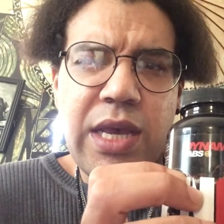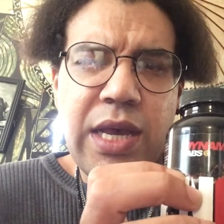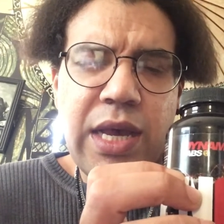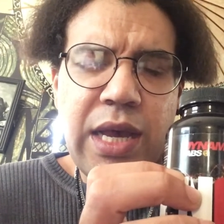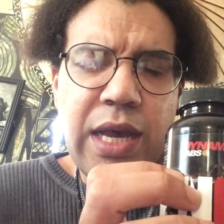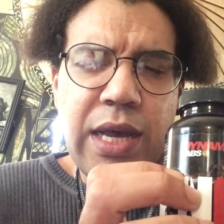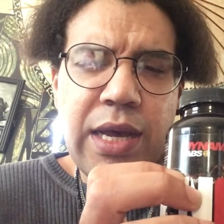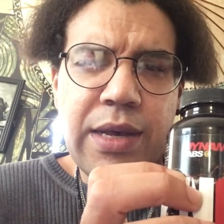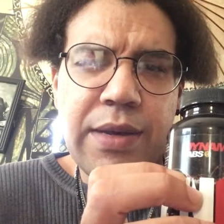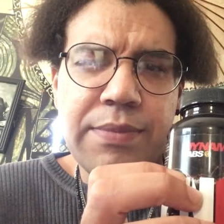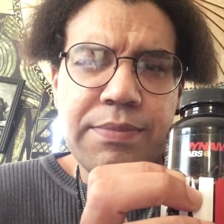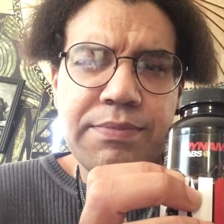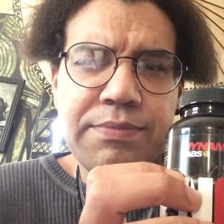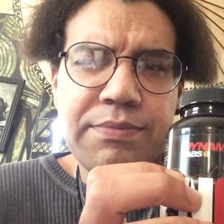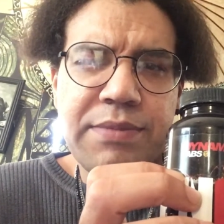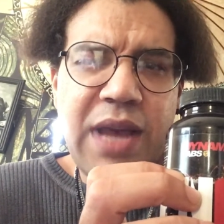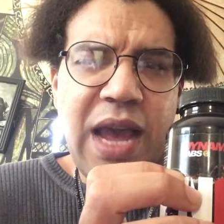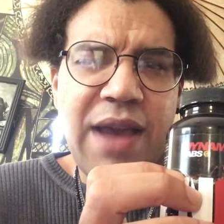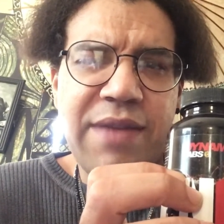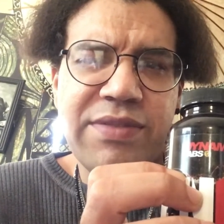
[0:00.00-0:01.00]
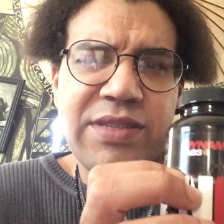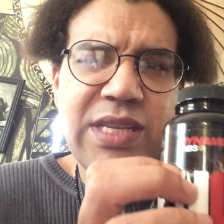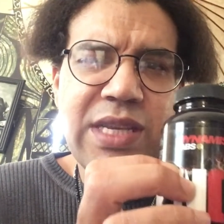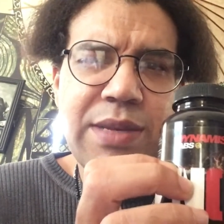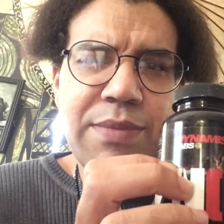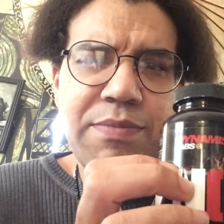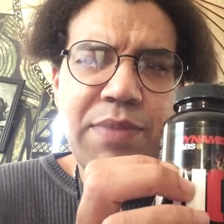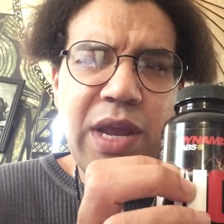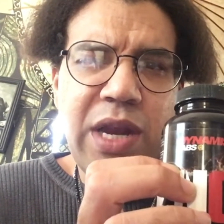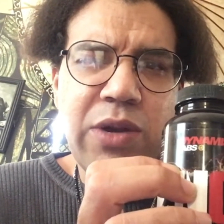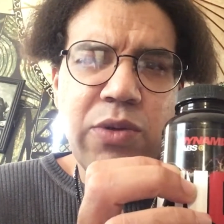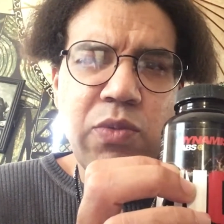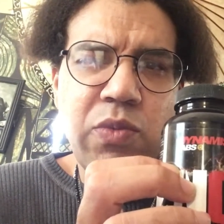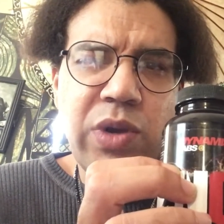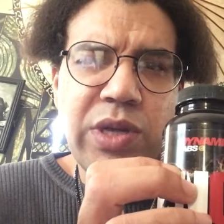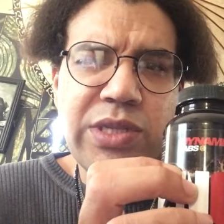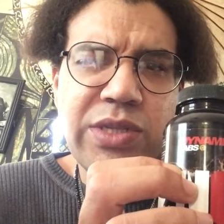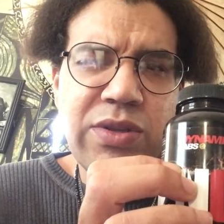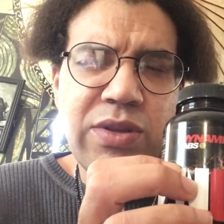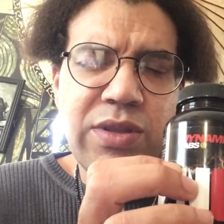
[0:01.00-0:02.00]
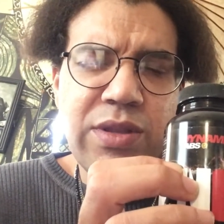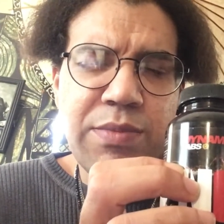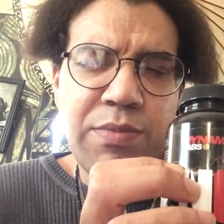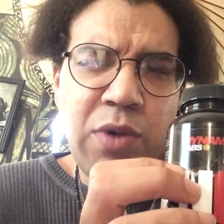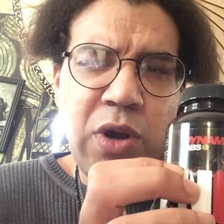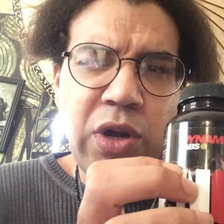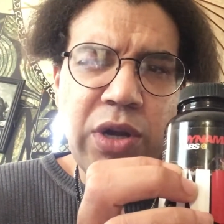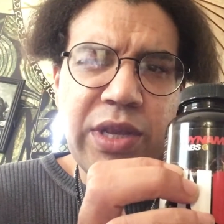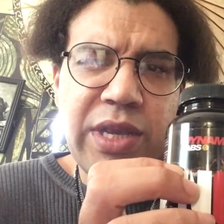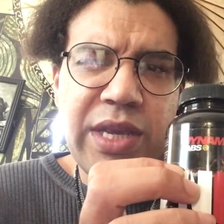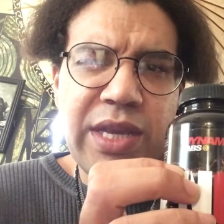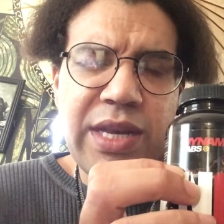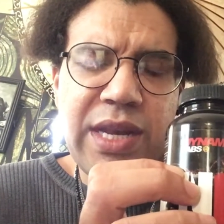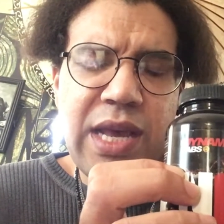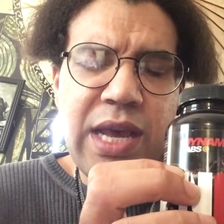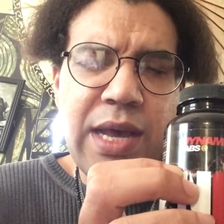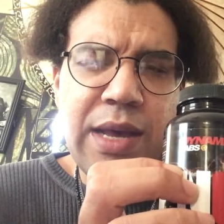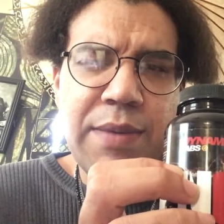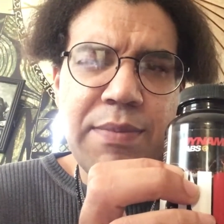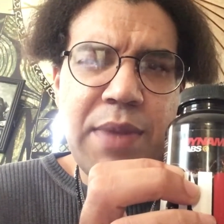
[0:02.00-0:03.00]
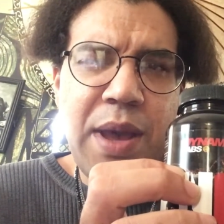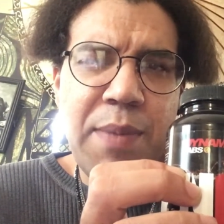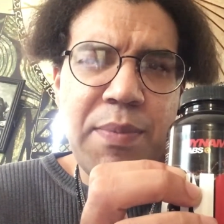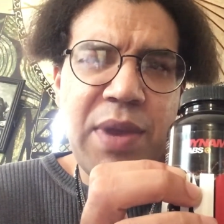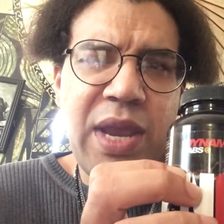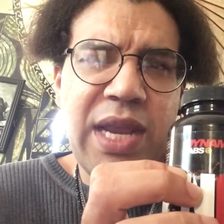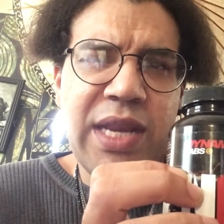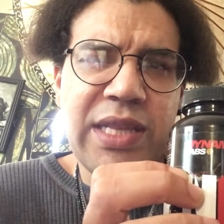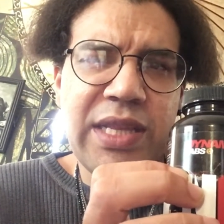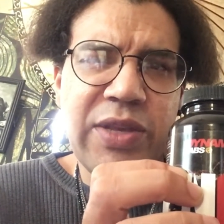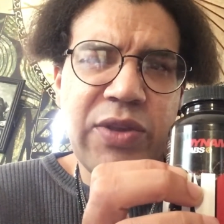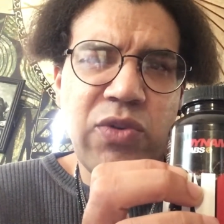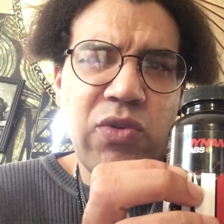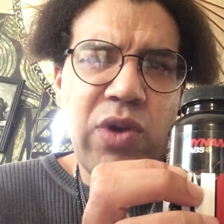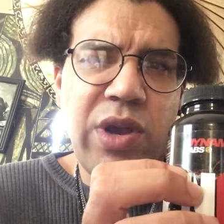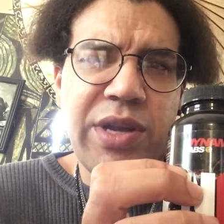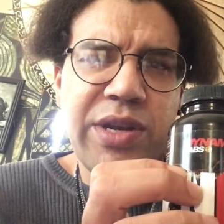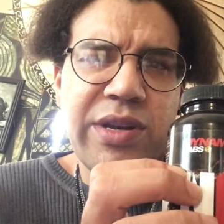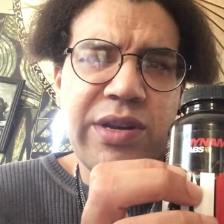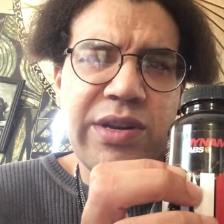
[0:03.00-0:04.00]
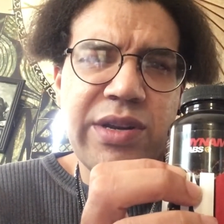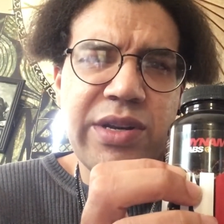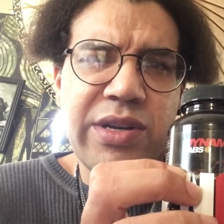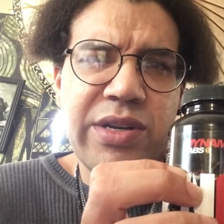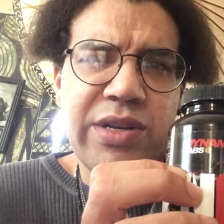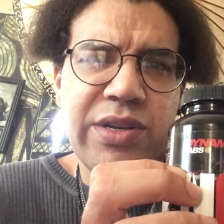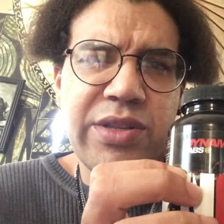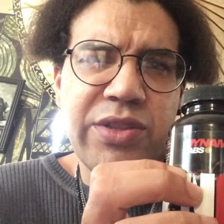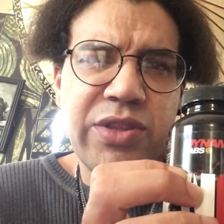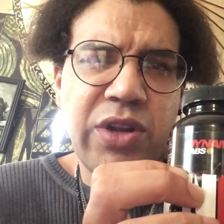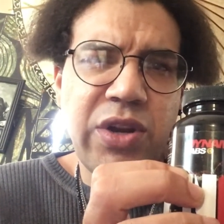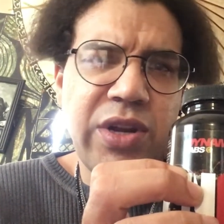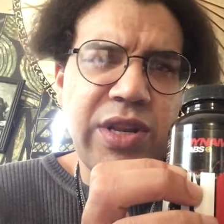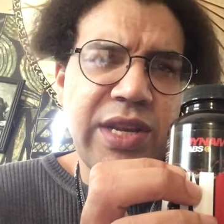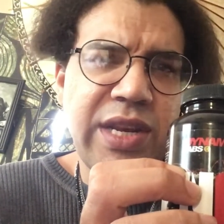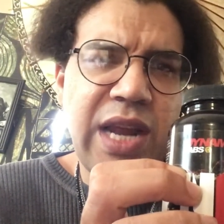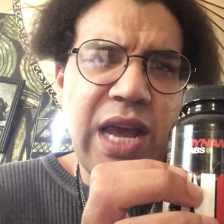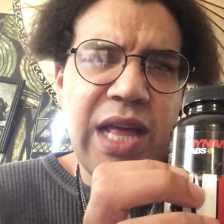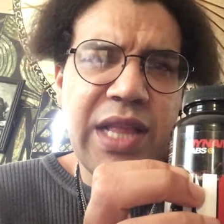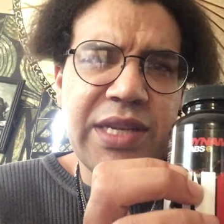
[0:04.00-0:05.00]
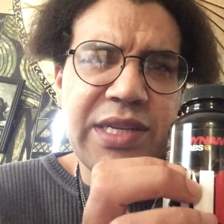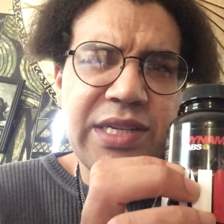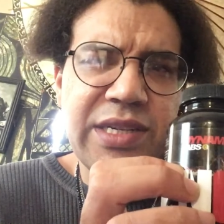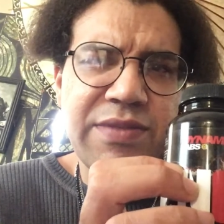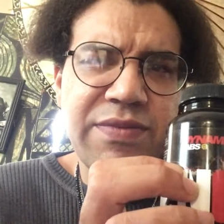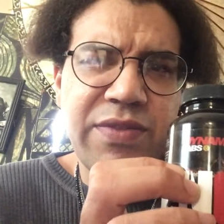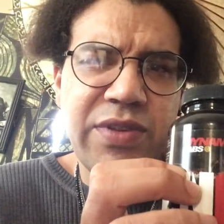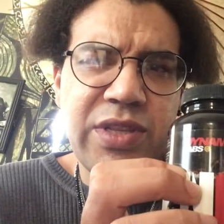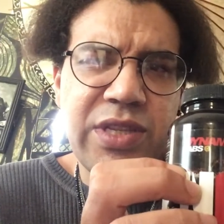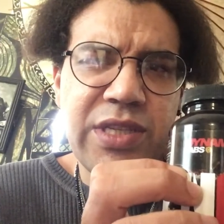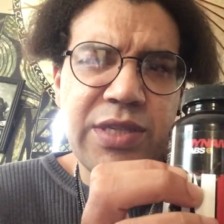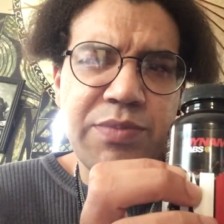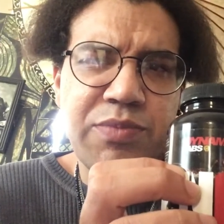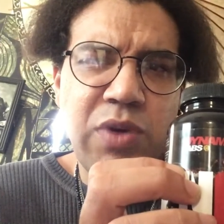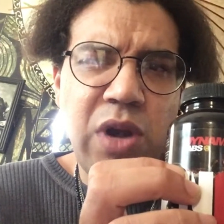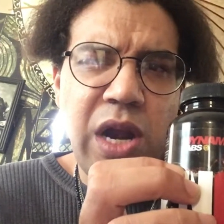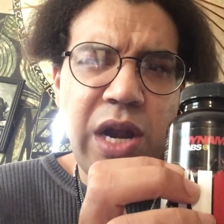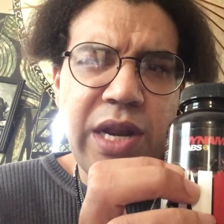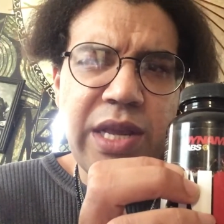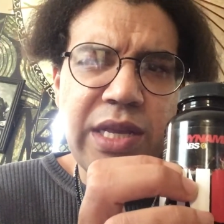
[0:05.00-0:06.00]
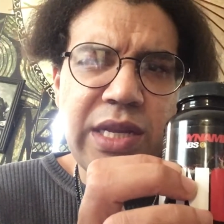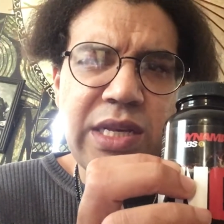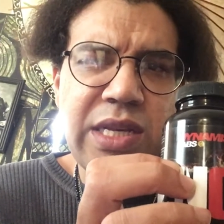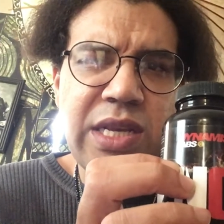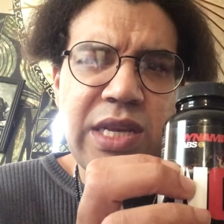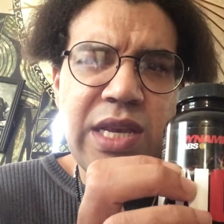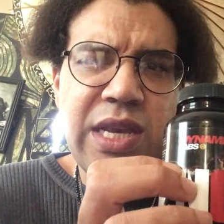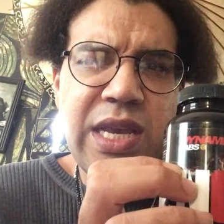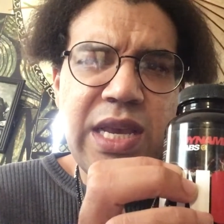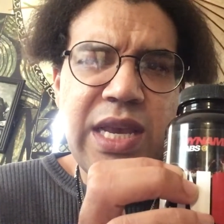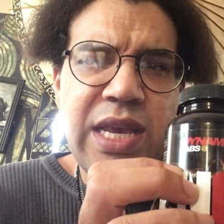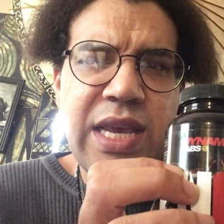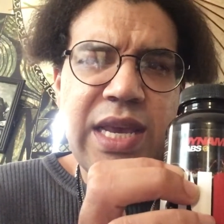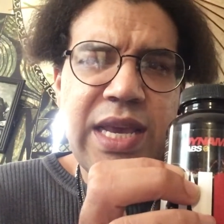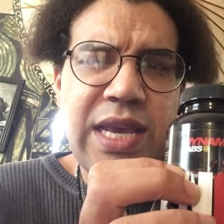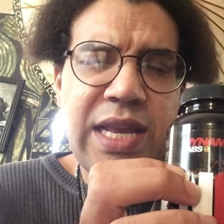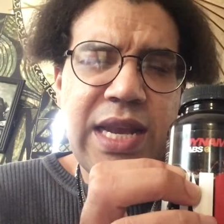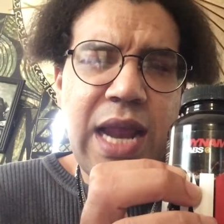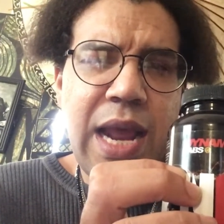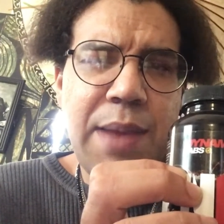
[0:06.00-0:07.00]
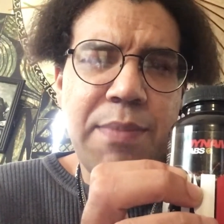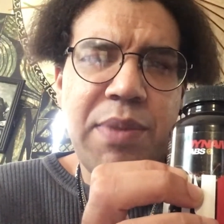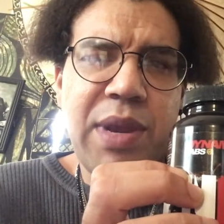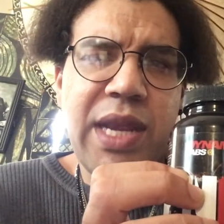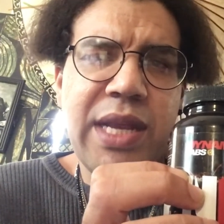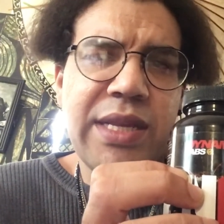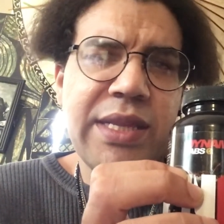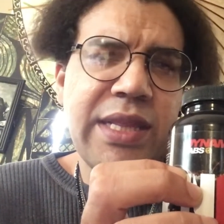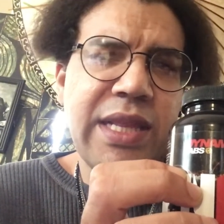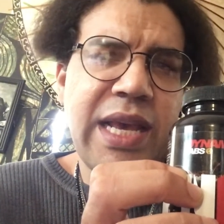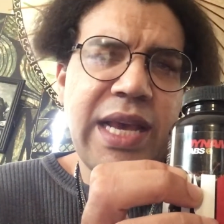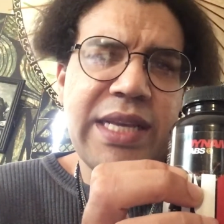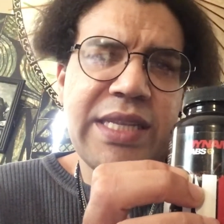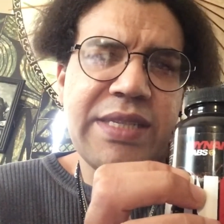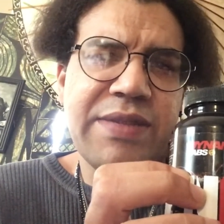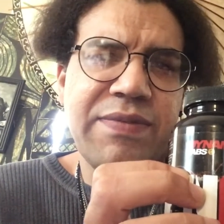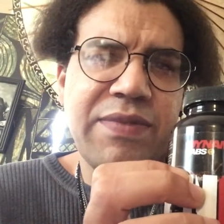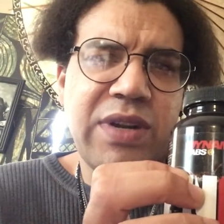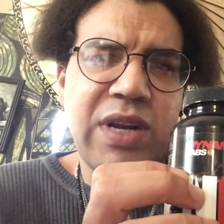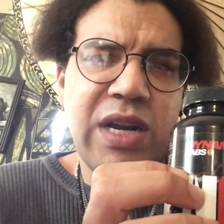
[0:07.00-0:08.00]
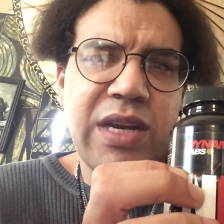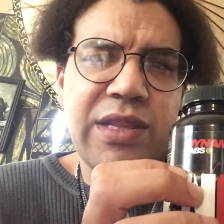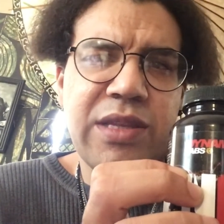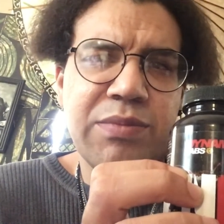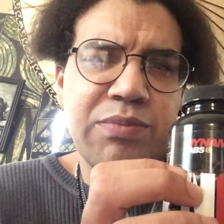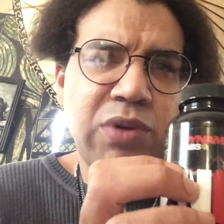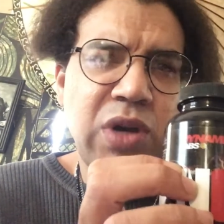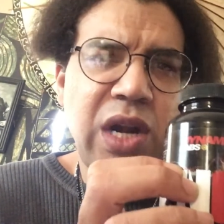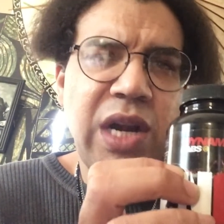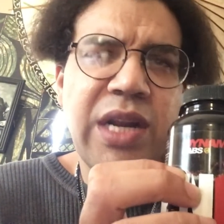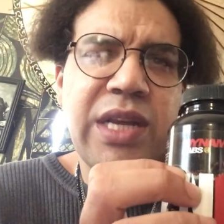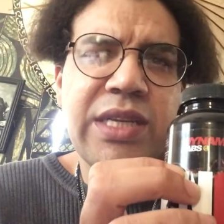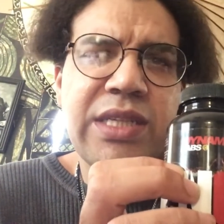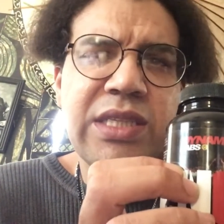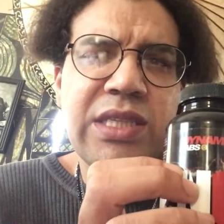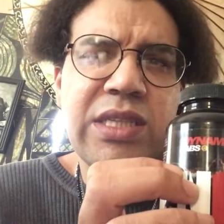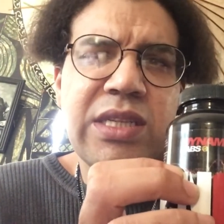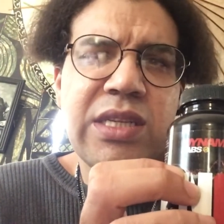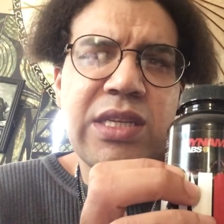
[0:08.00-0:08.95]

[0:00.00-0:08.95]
I've seen better ones on the market. I paid little under $30 for this product, and I paid less for other products.